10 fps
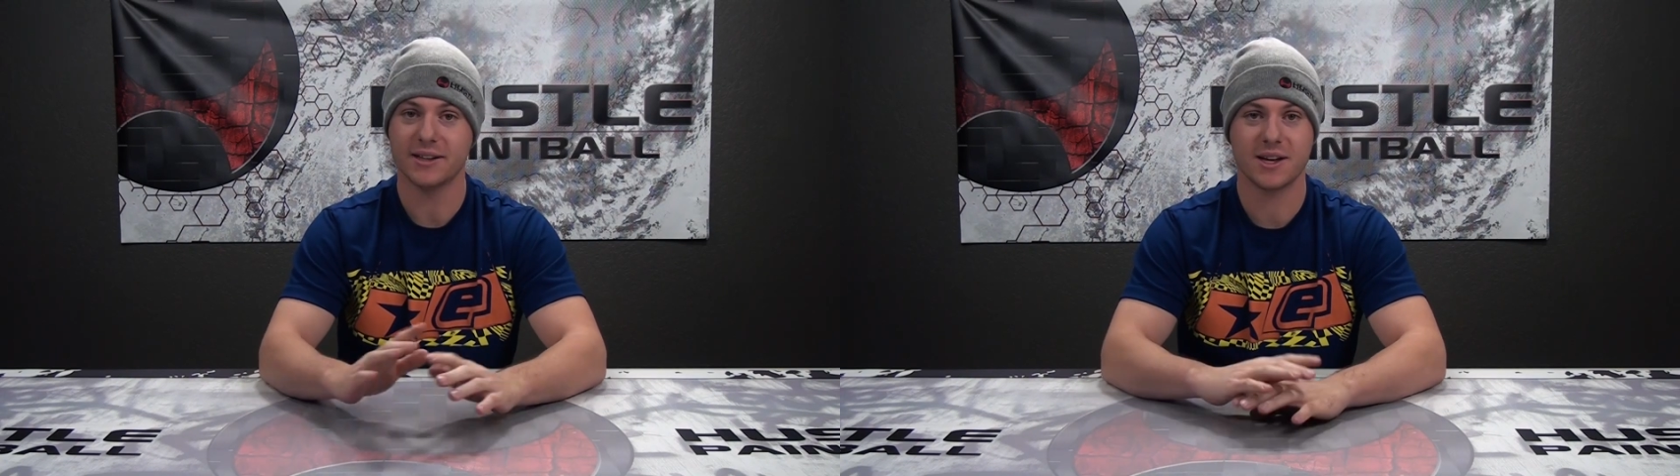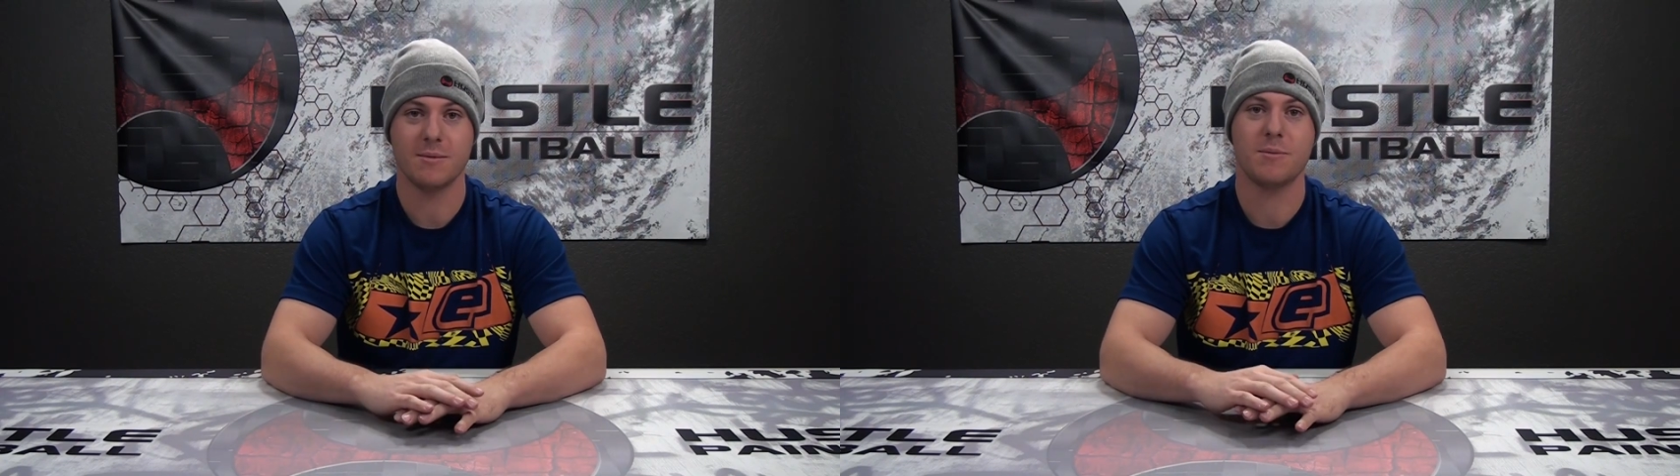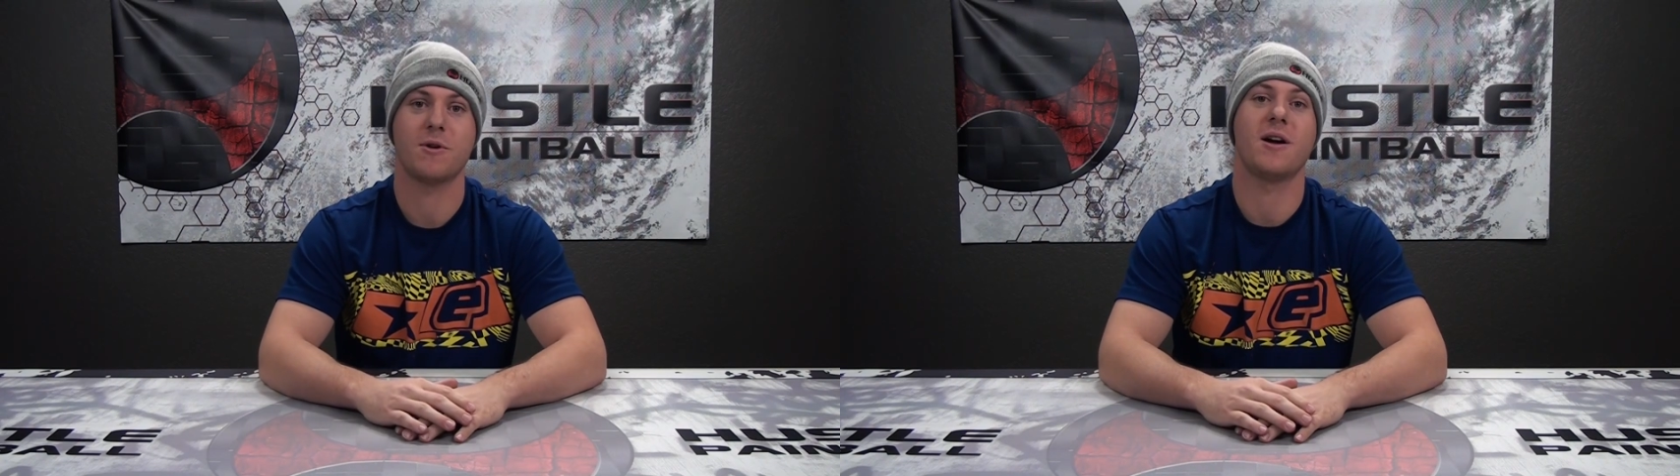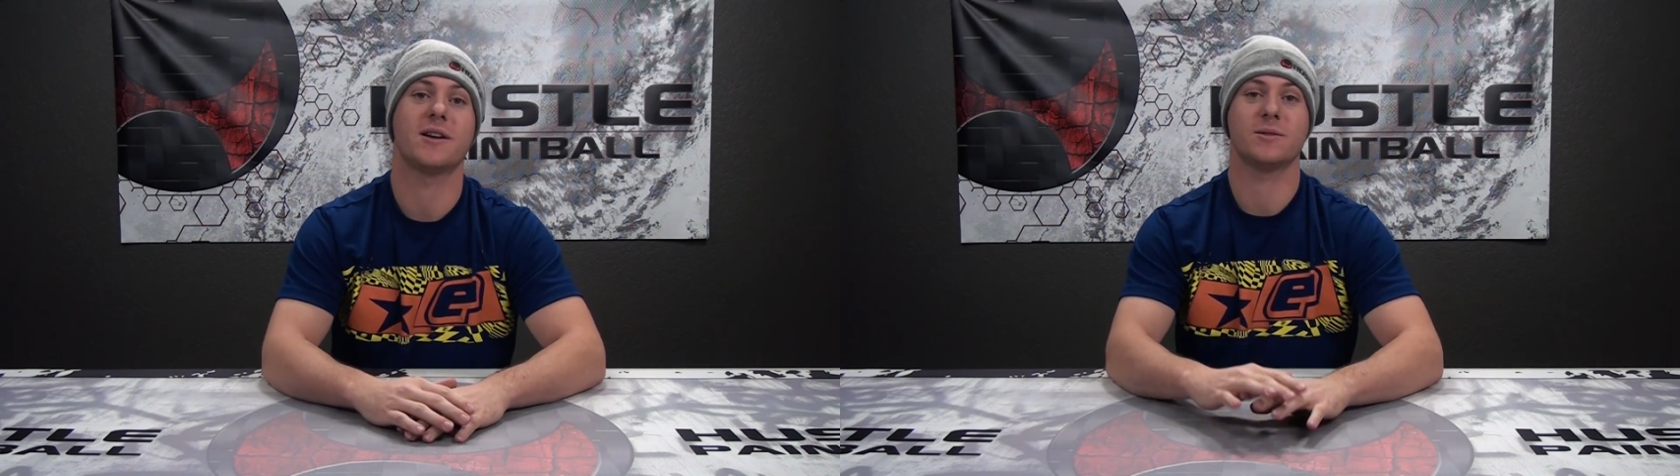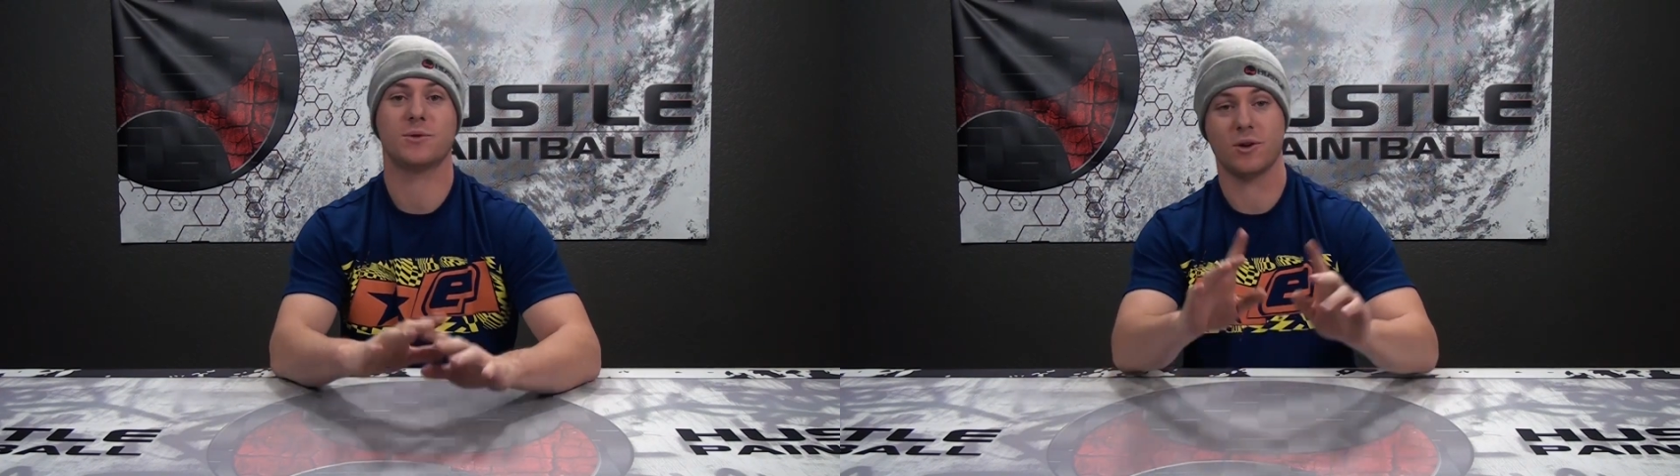It's gonna be pretty
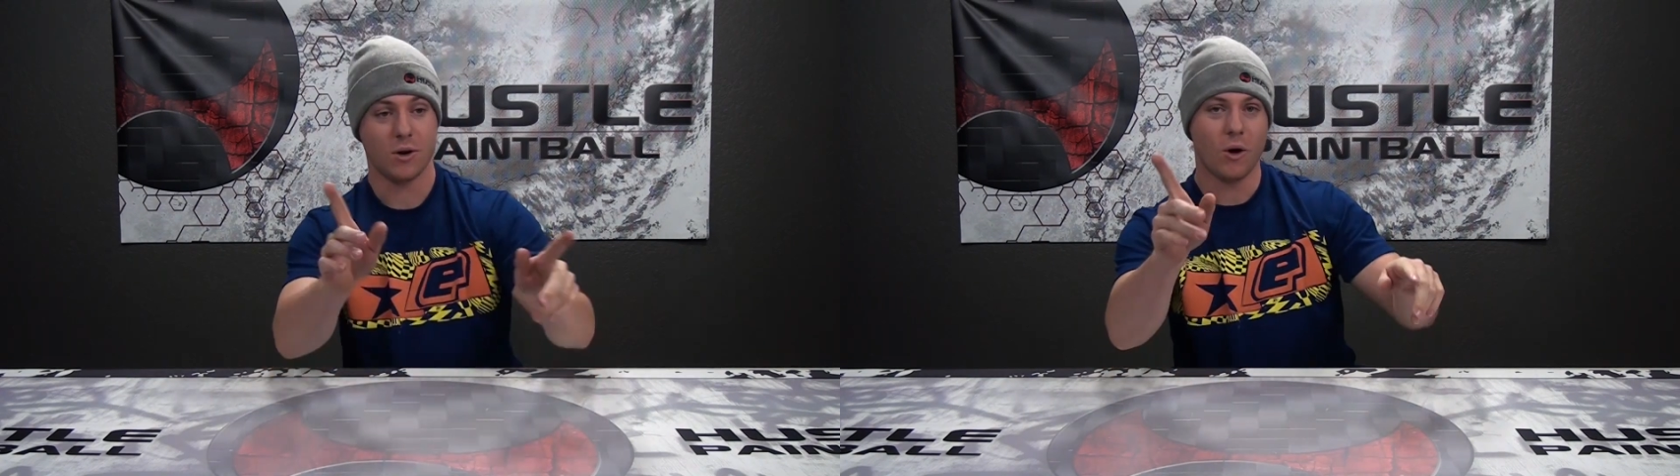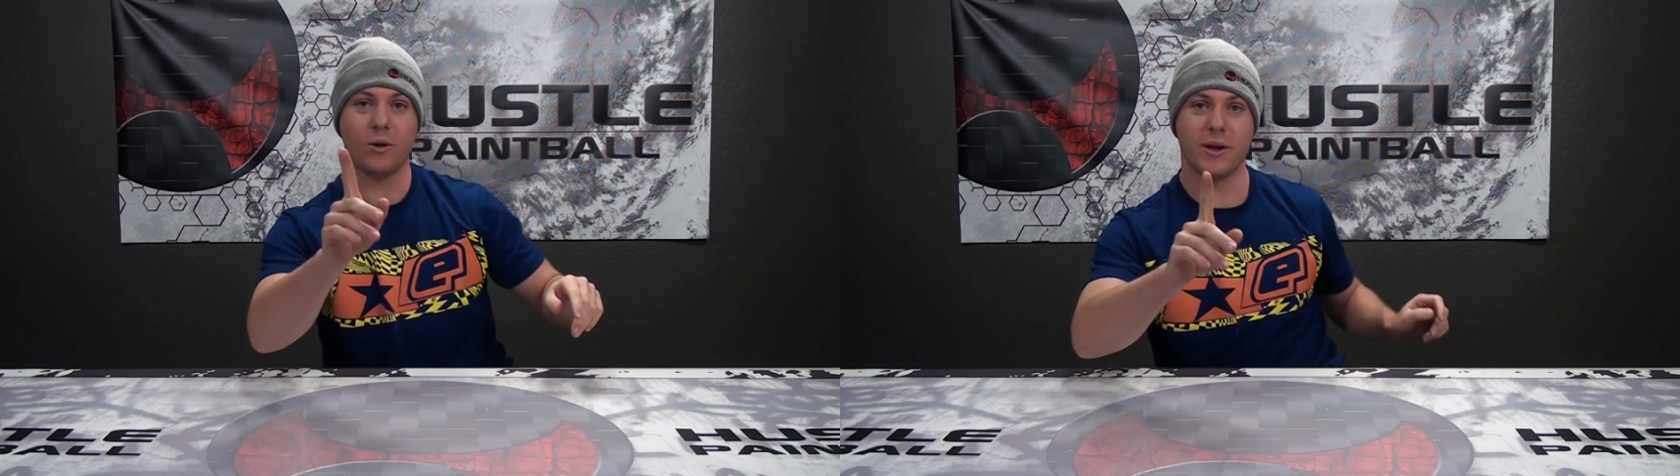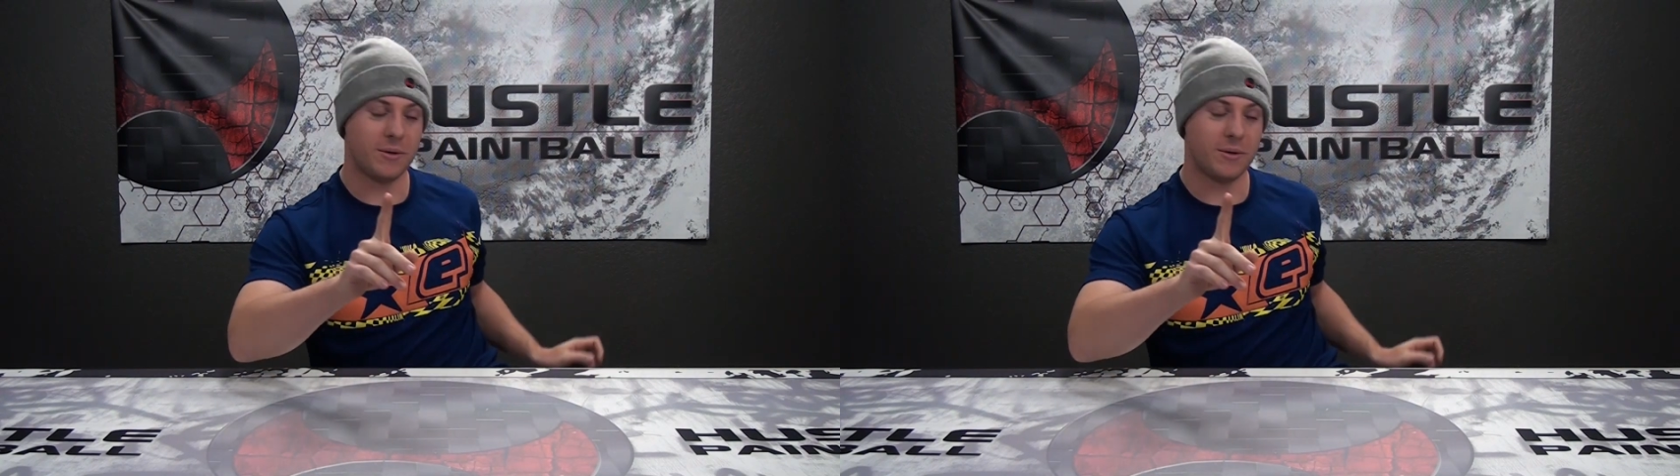awesome. So hold on